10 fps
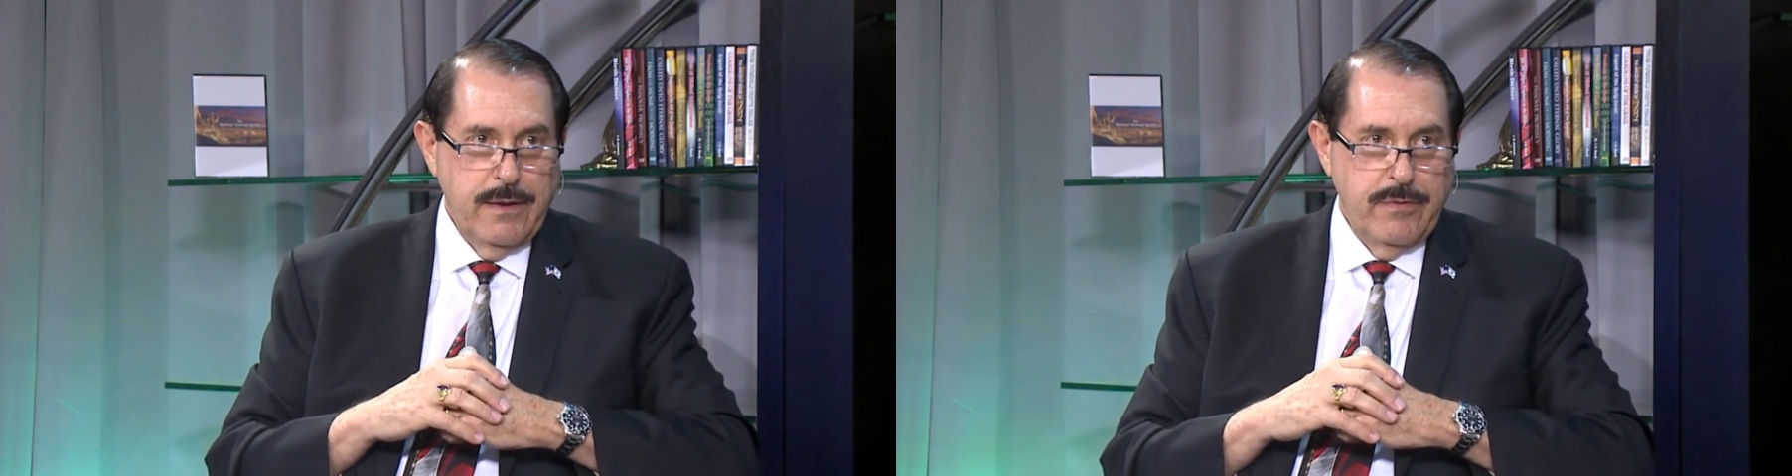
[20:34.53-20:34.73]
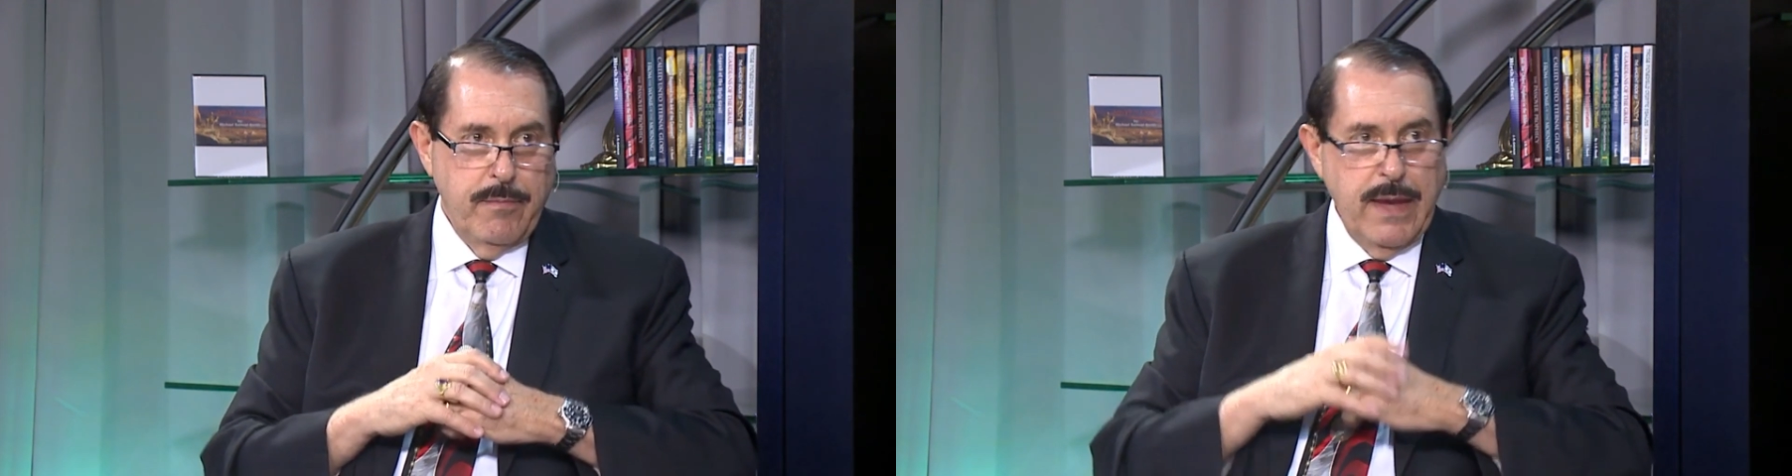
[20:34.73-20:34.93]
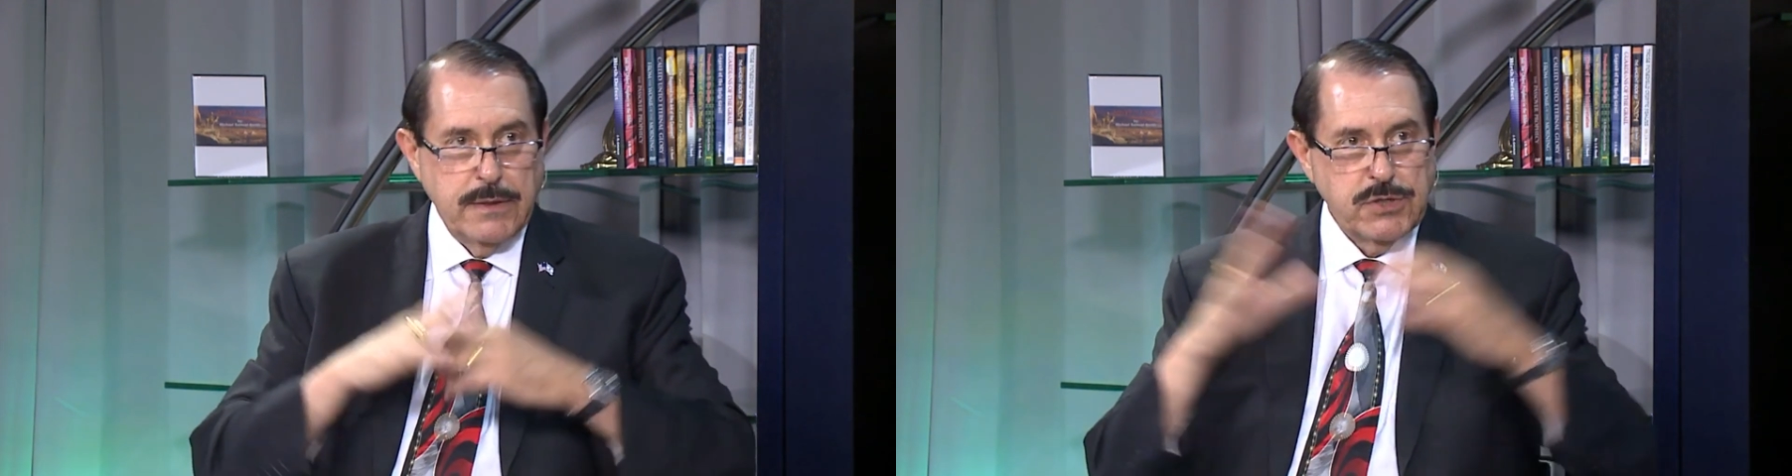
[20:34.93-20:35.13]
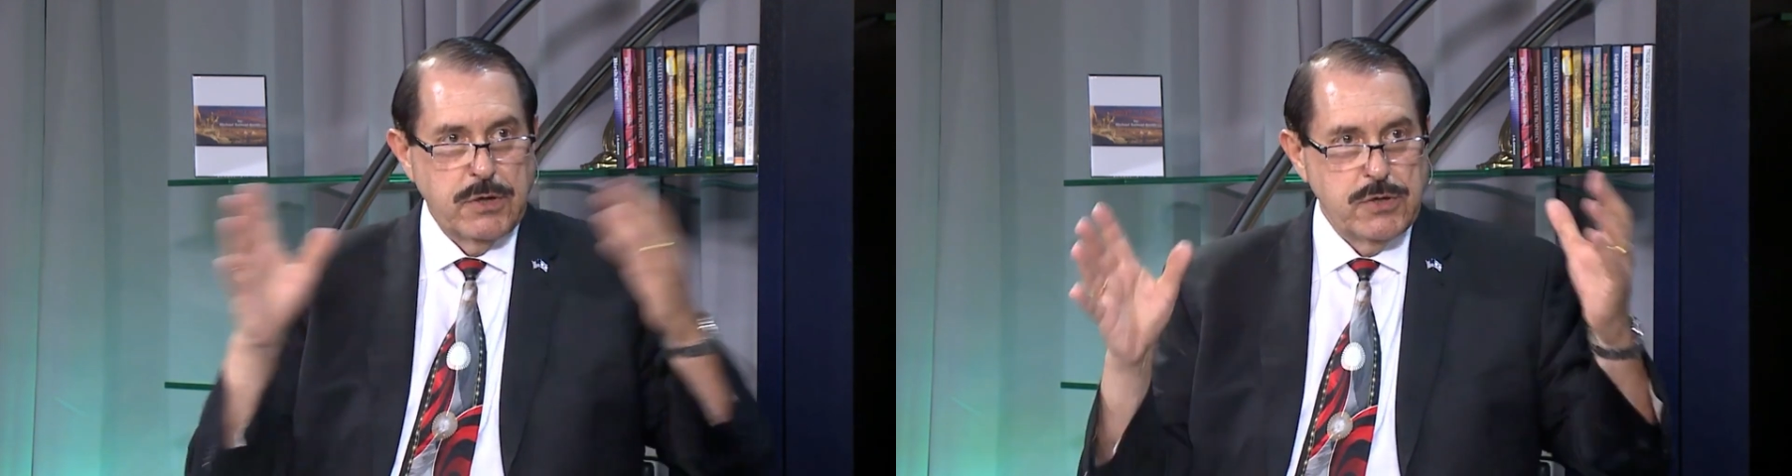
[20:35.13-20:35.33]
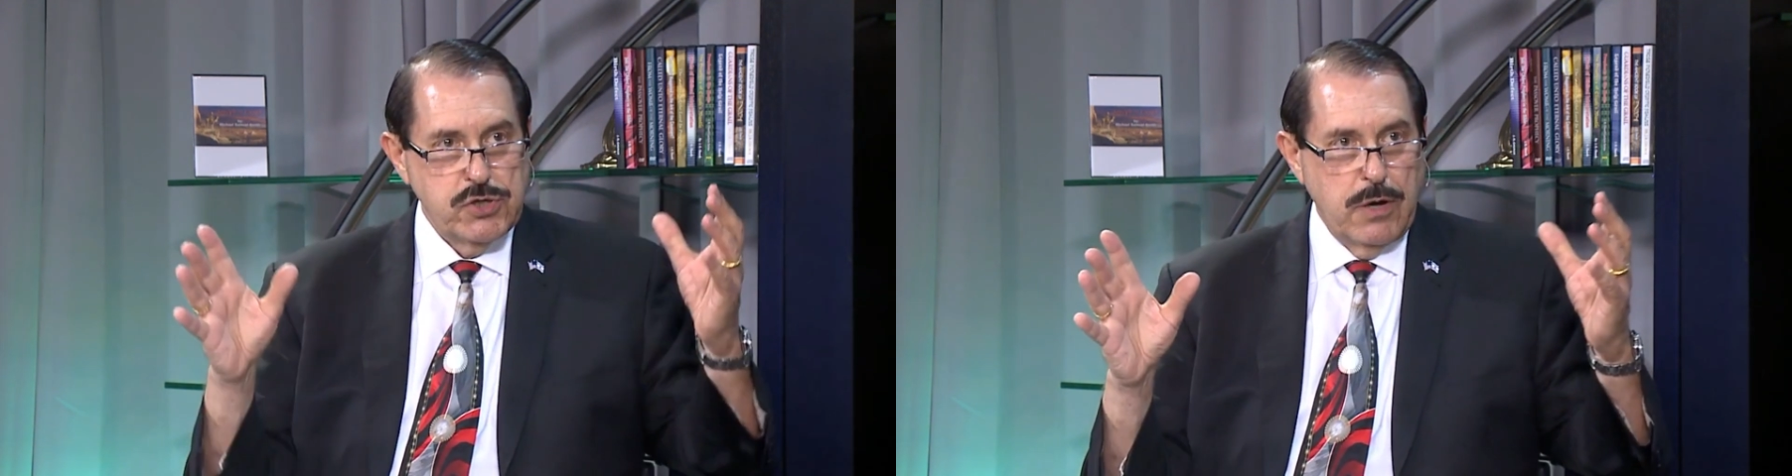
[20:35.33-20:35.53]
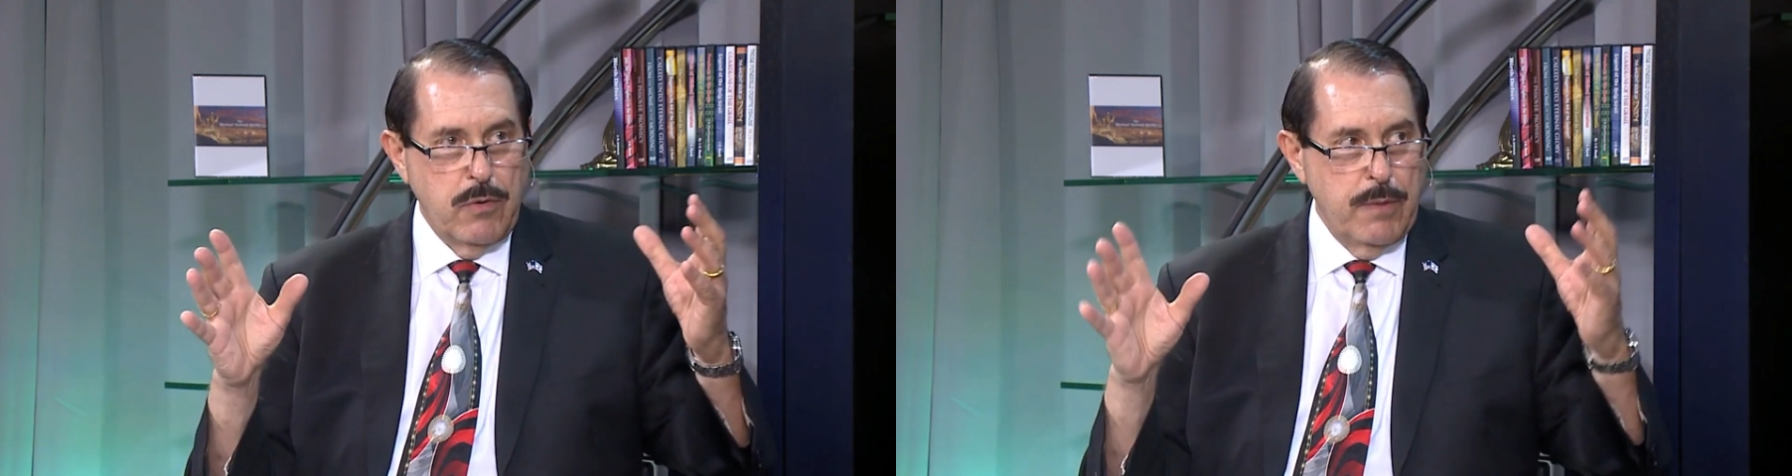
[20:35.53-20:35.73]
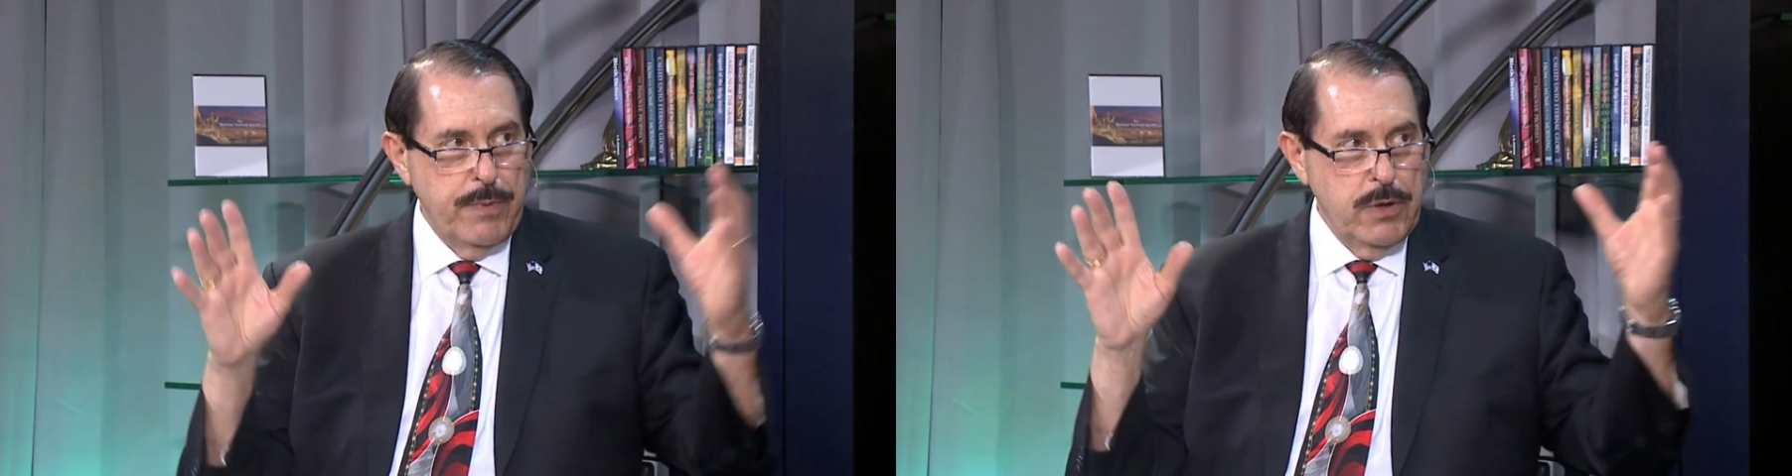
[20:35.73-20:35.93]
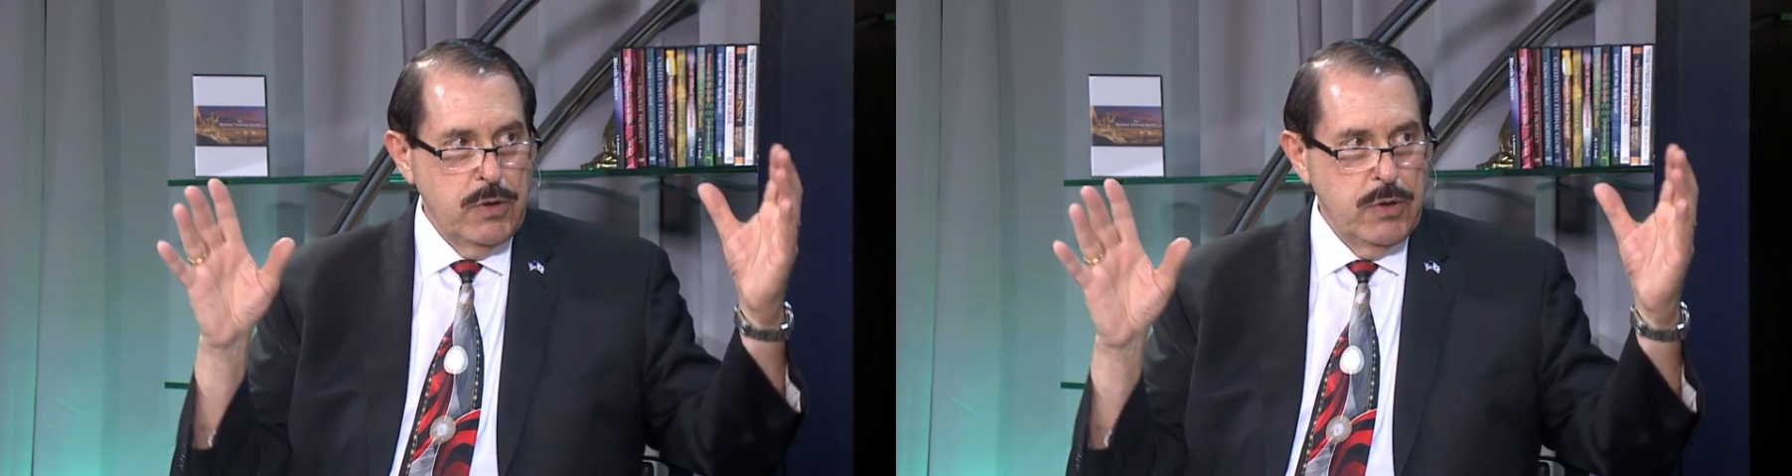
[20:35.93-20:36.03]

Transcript: the man's going to show up at